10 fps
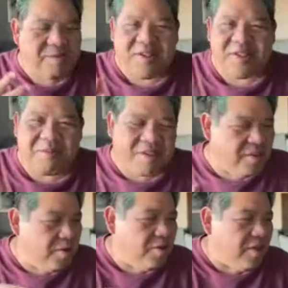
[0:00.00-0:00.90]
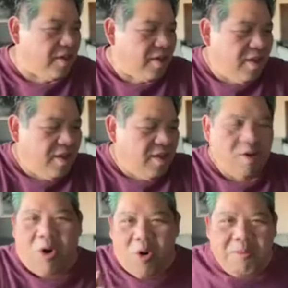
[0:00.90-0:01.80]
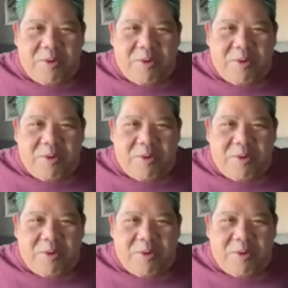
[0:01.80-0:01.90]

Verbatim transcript: system that's used in home